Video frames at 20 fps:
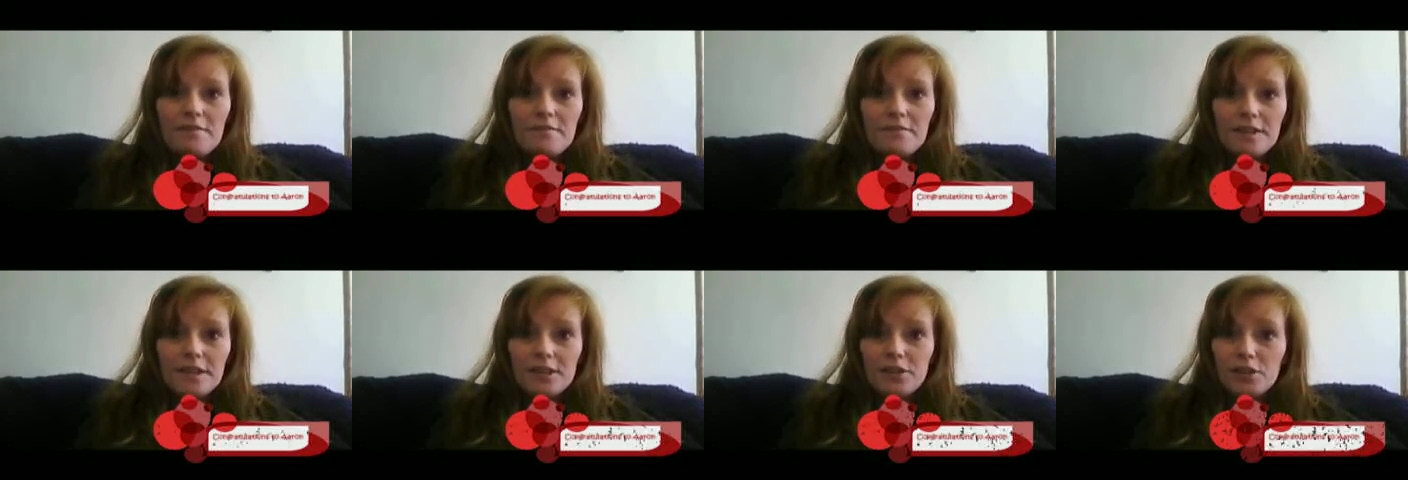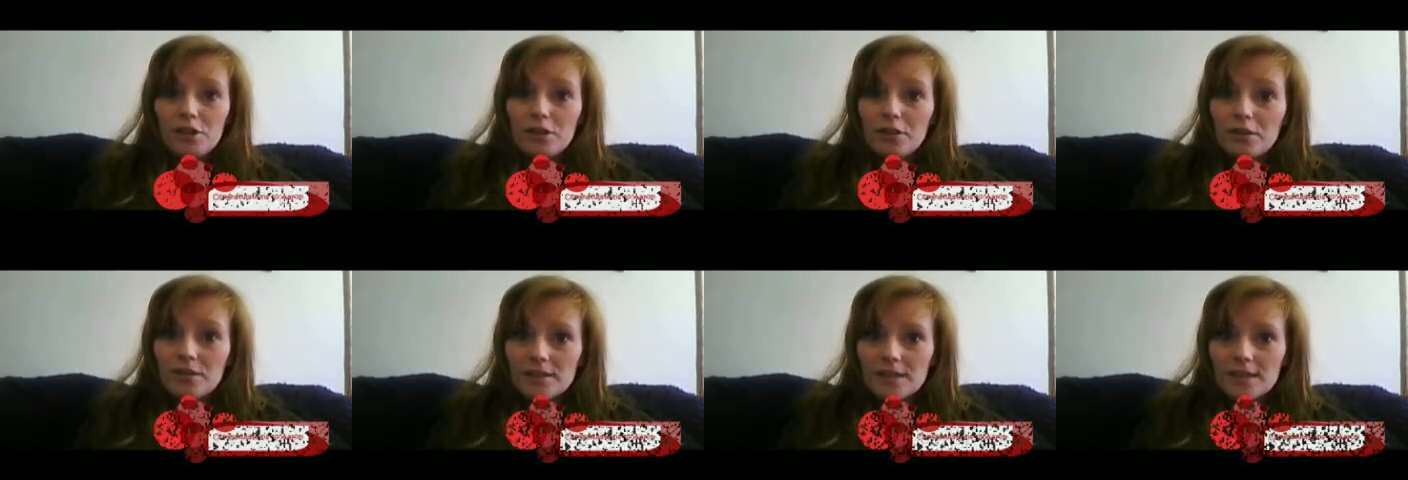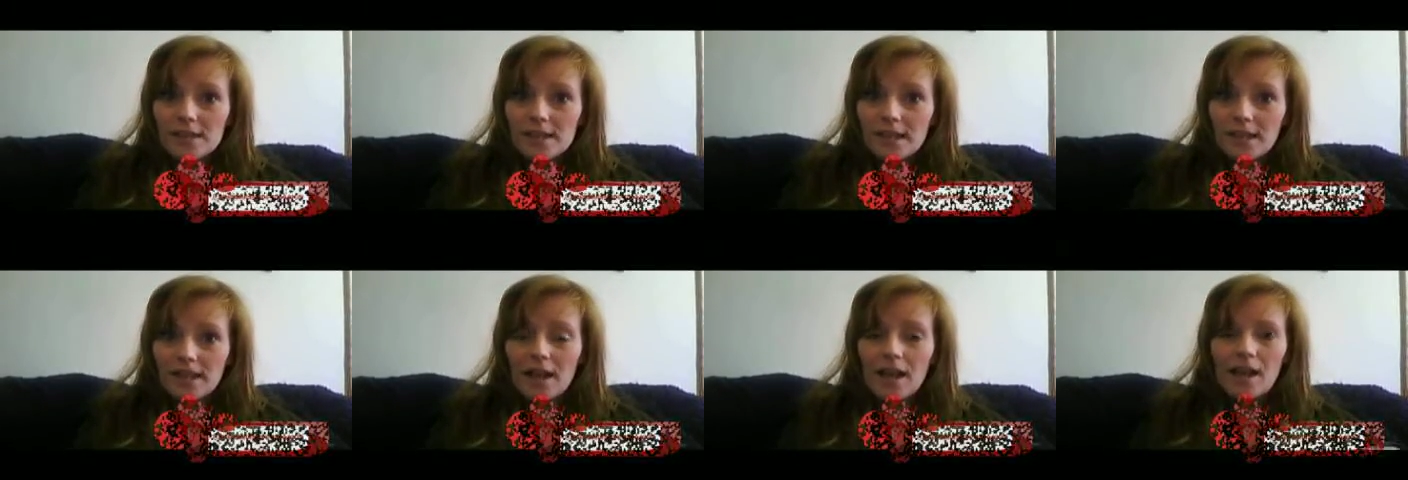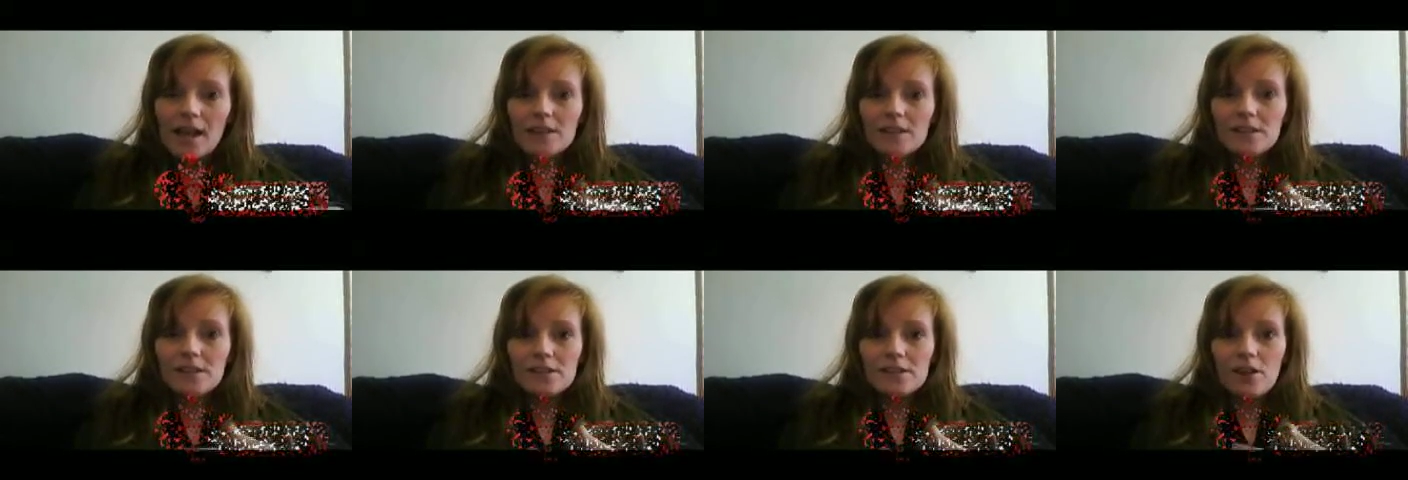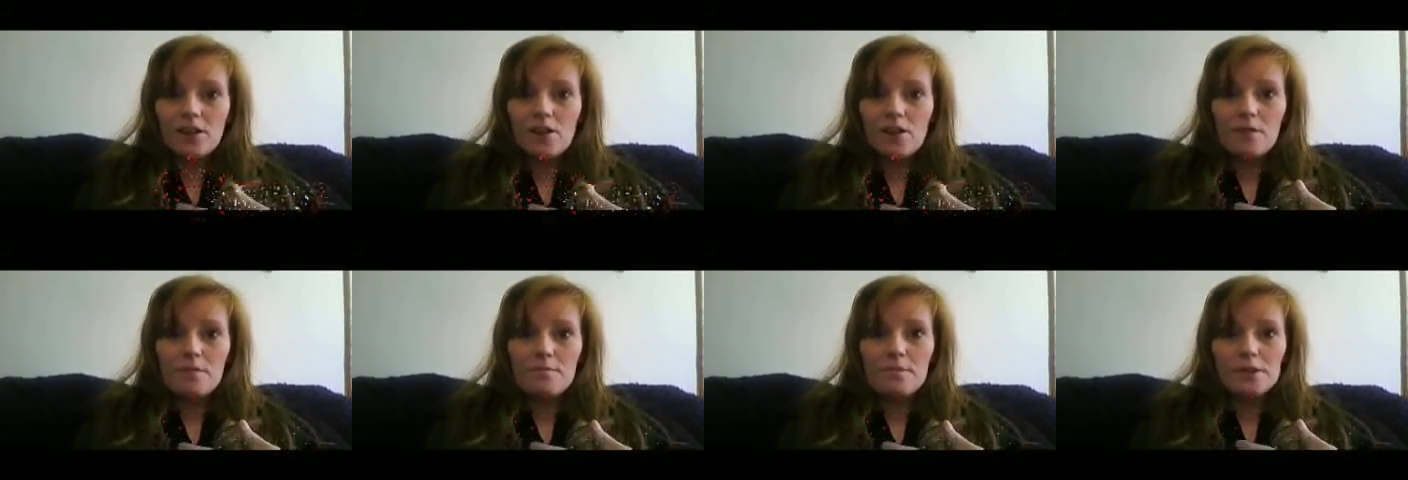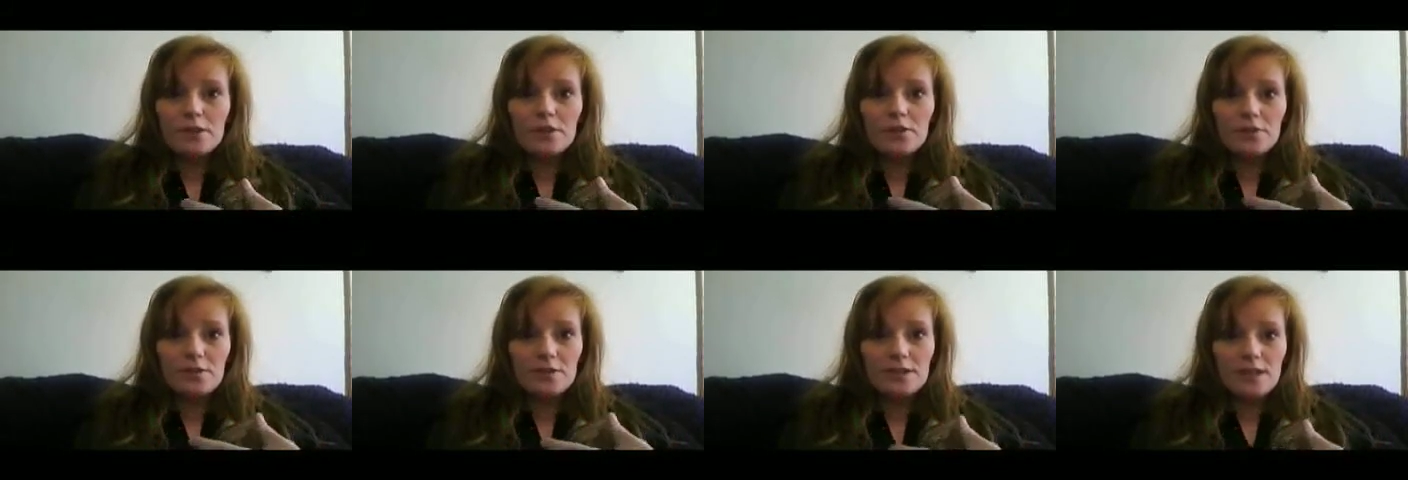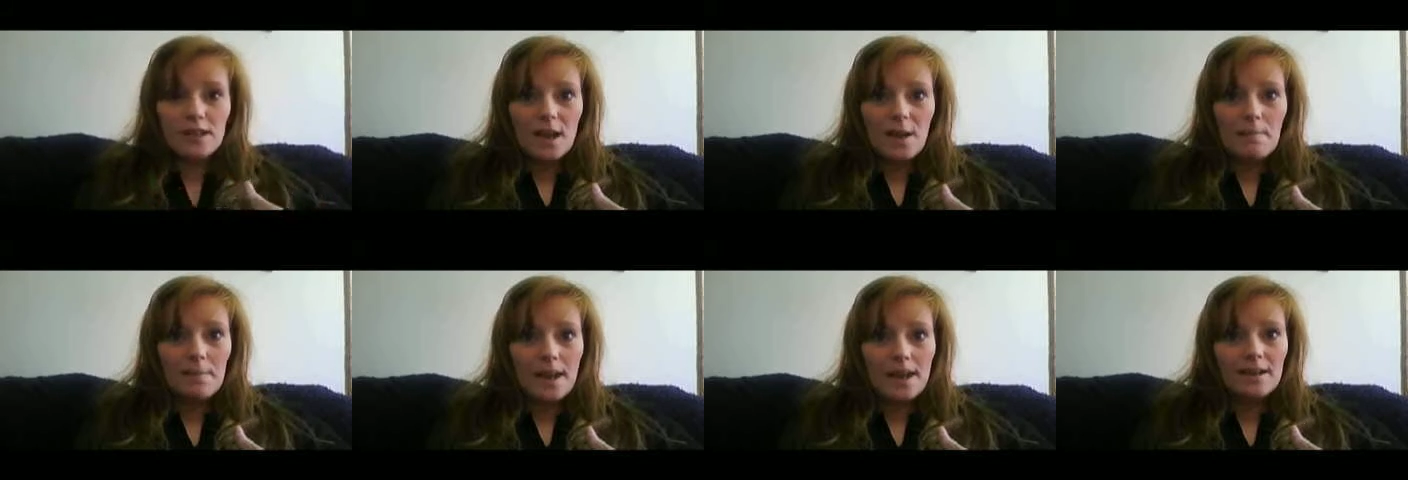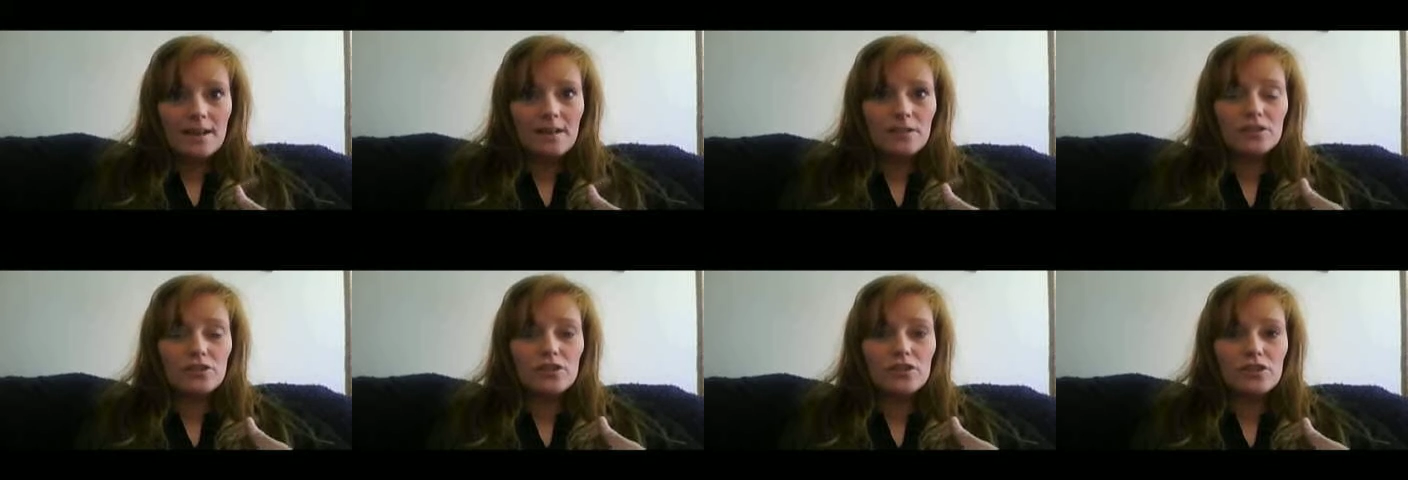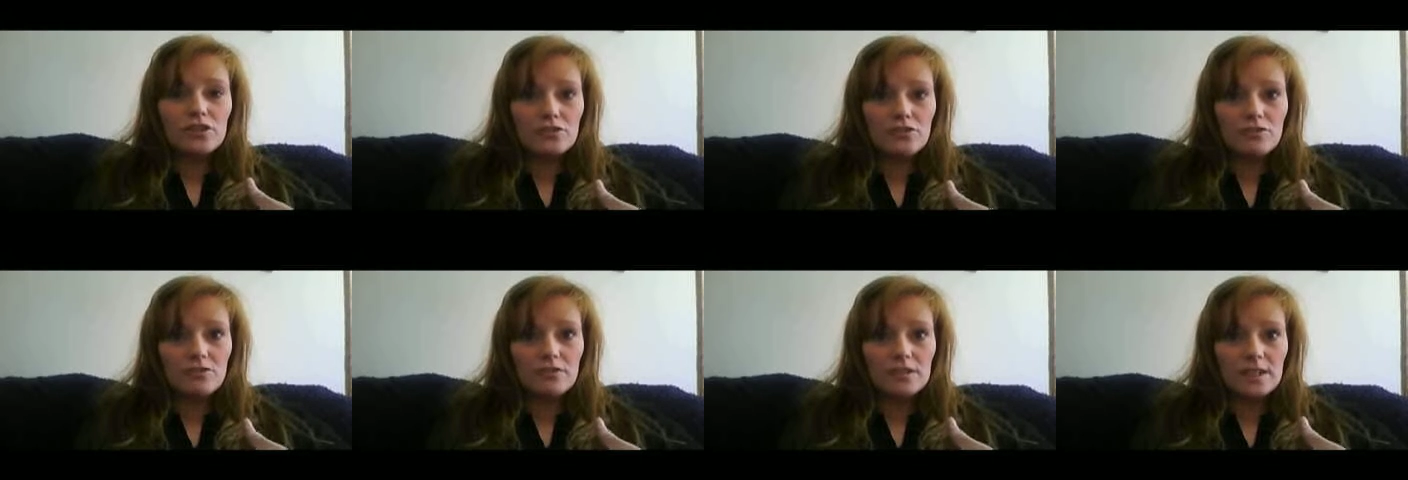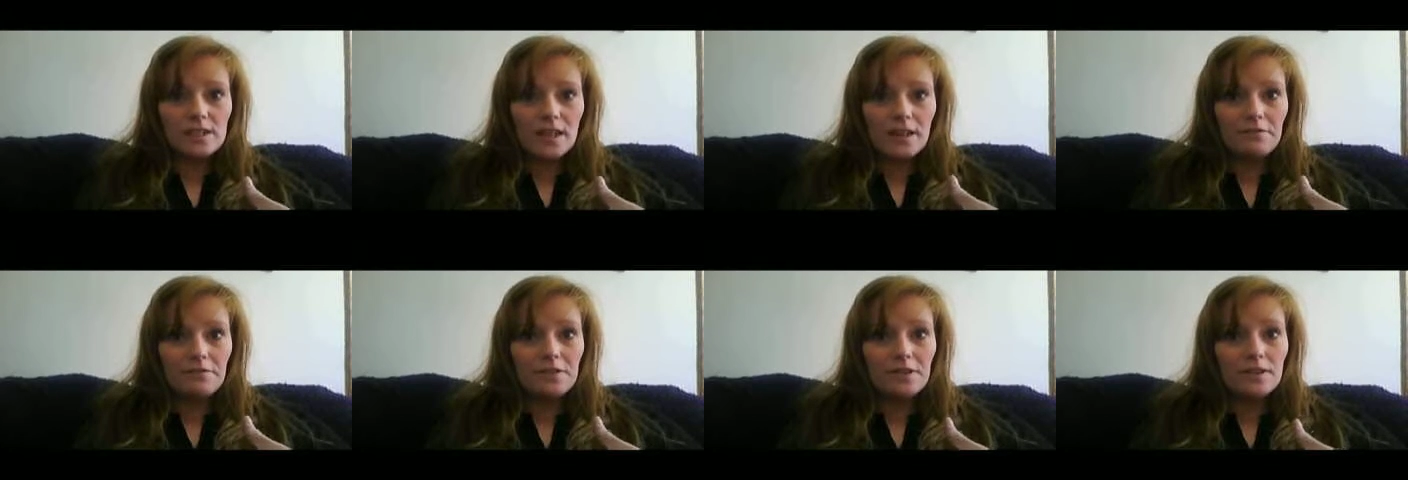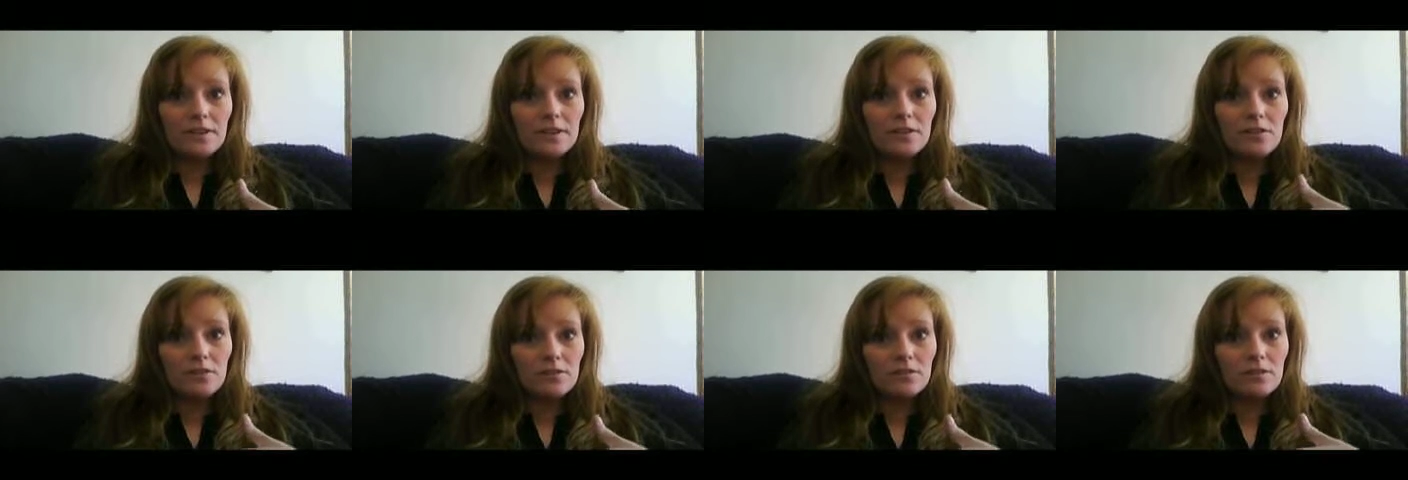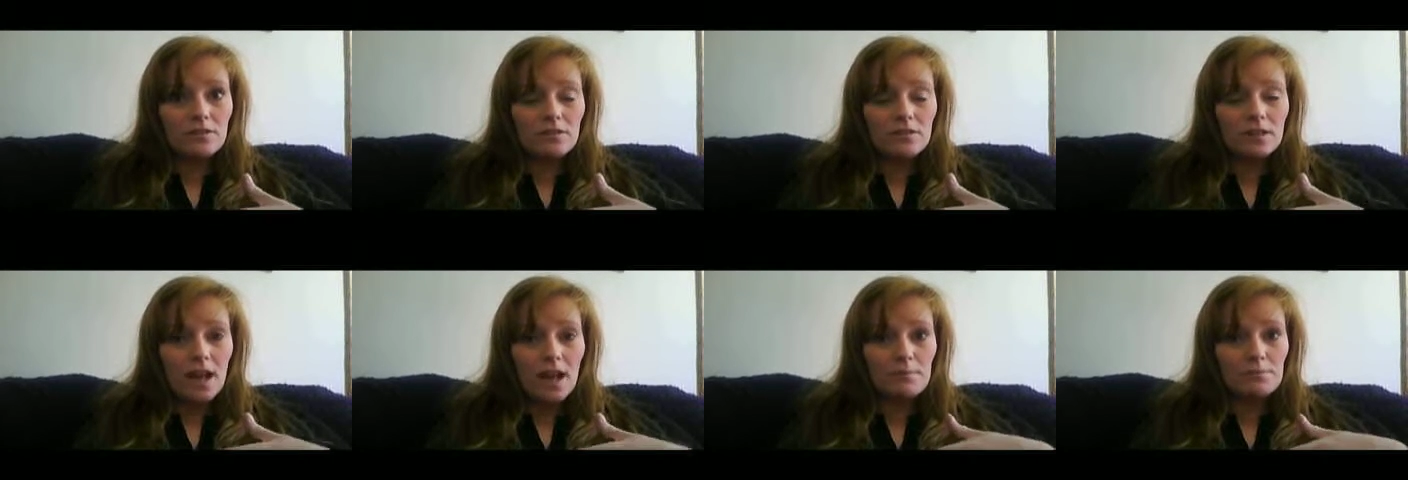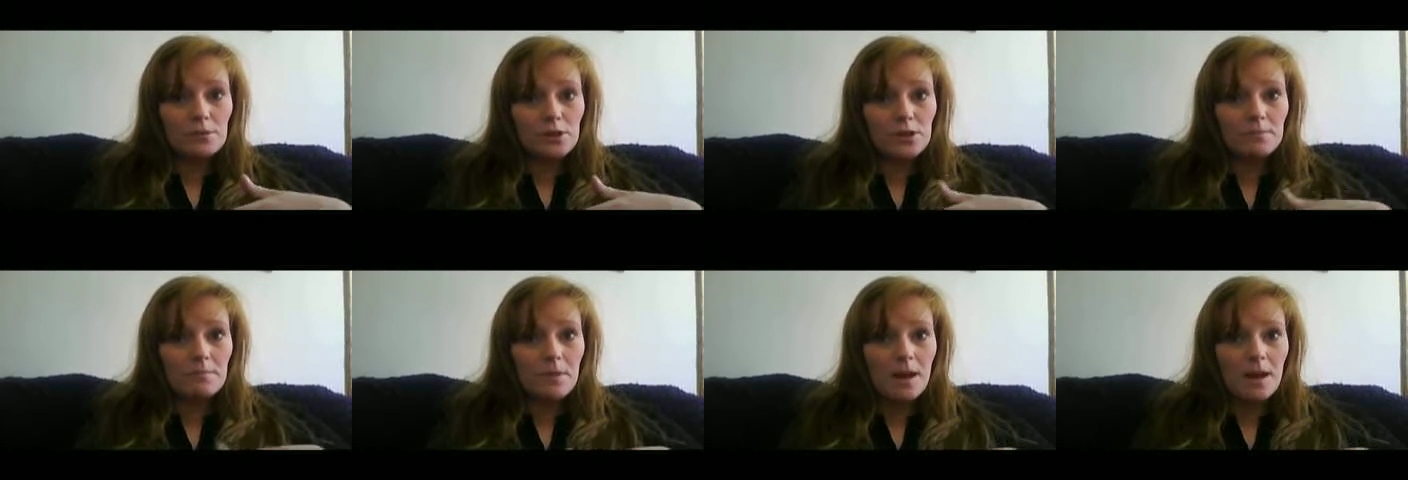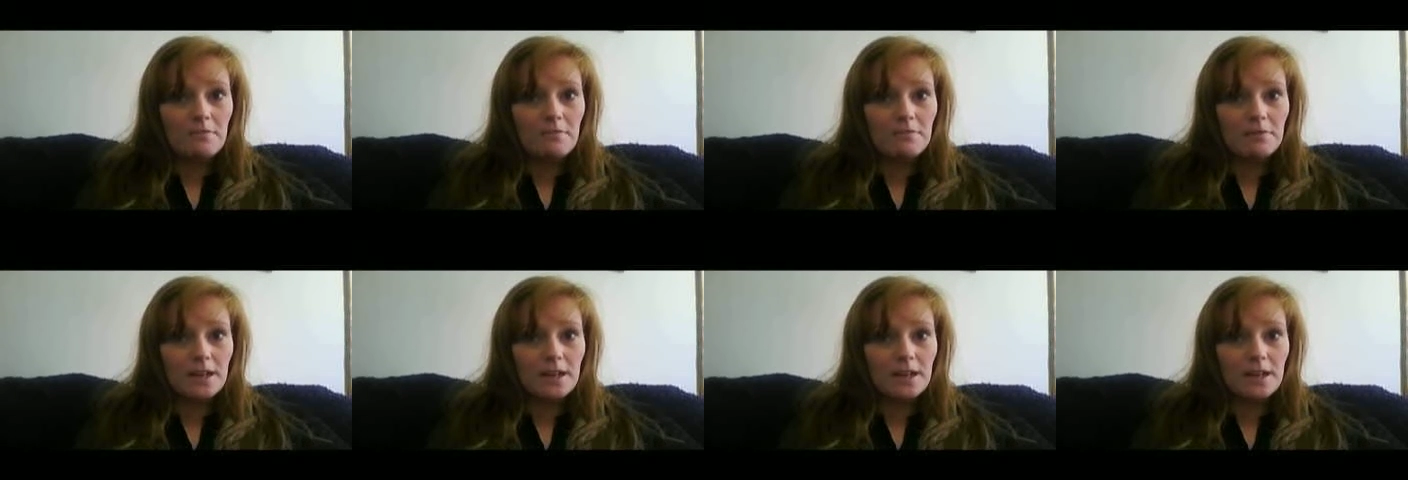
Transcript: every Tuesday. So be sure to come back on Tuesday for the new Caption My